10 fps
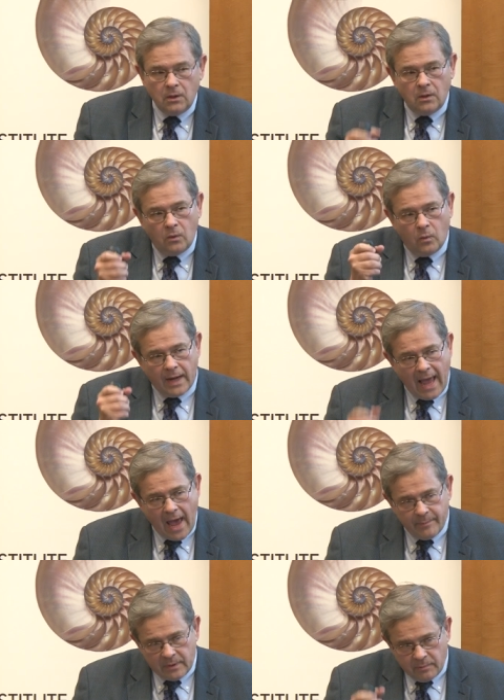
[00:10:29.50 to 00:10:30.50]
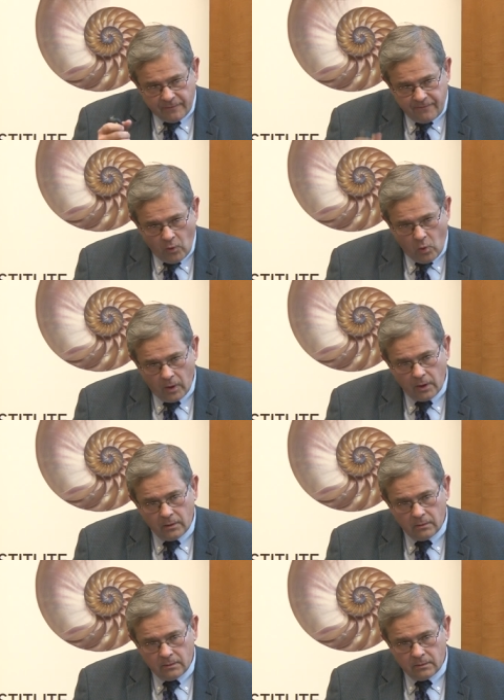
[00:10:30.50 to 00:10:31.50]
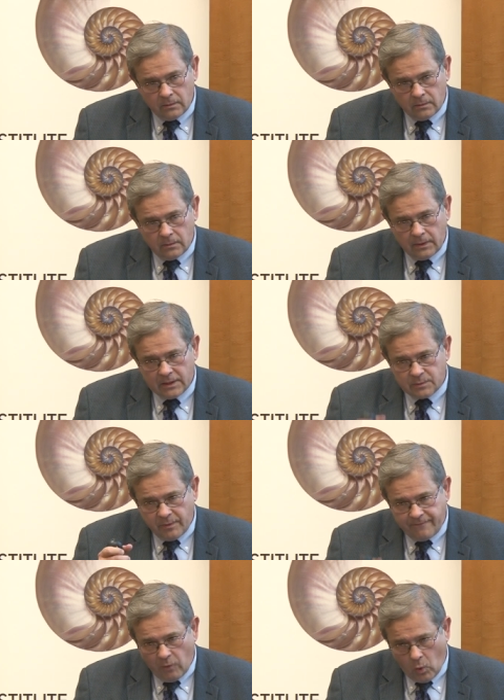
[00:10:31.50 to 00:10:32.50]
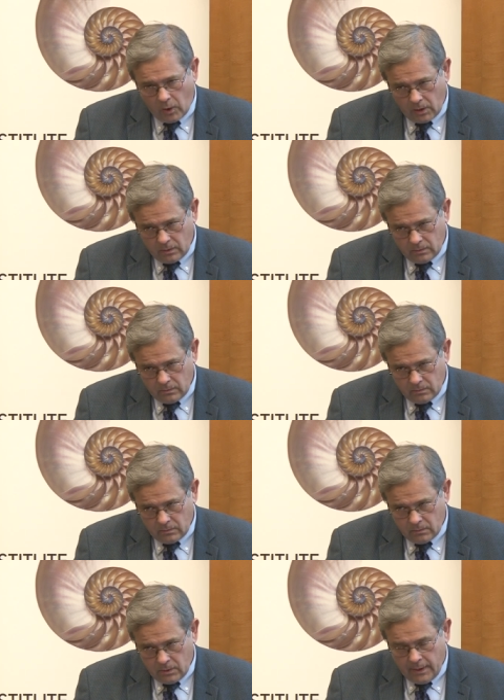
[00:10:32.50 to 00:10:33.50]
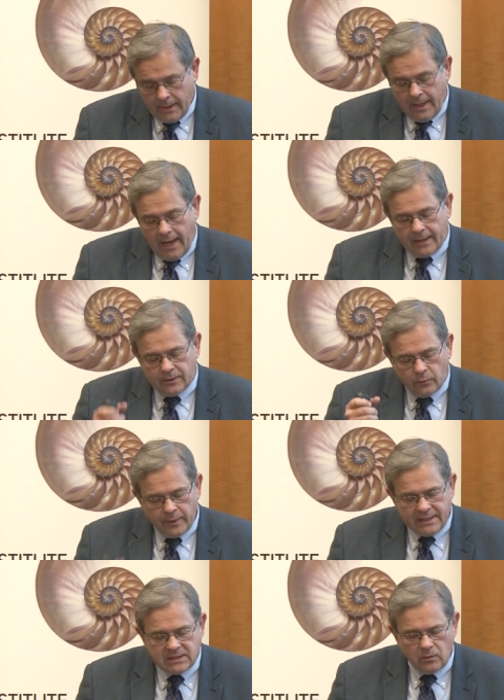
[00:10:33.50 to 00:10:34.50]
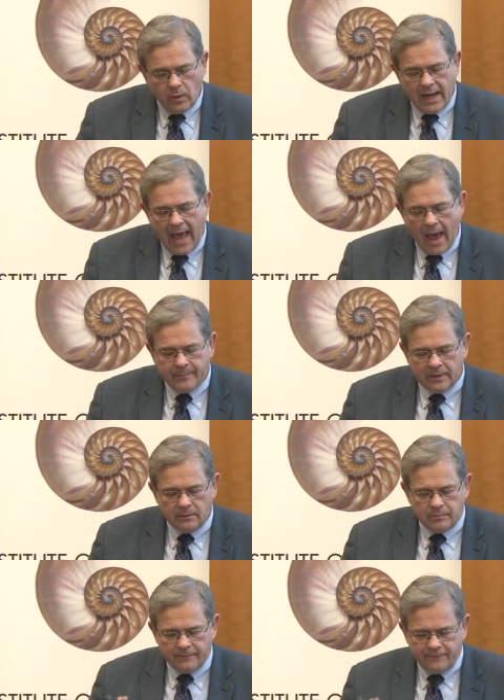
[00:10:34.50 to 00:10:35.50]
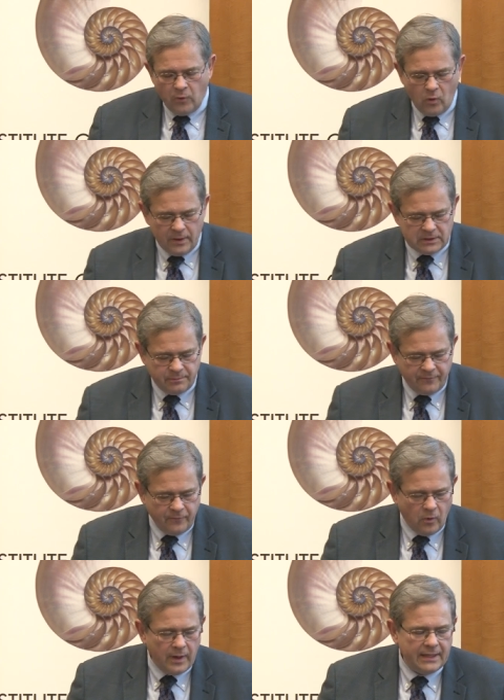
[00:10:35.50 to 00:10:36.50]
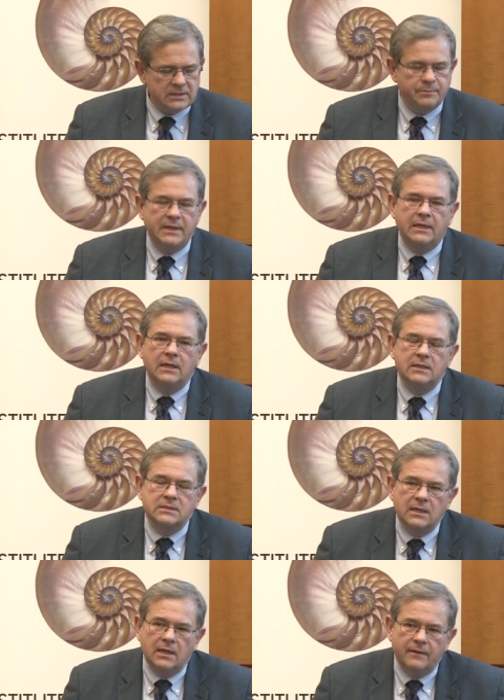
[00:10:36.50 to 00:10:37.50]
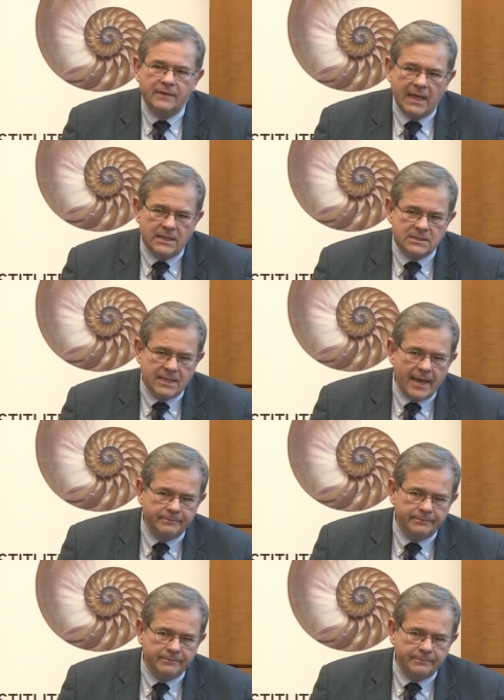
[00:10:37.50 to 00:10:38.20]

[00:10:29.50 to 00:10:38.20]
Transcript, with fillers: What happened before is before. And the reason what happened before is before is because of the ACA.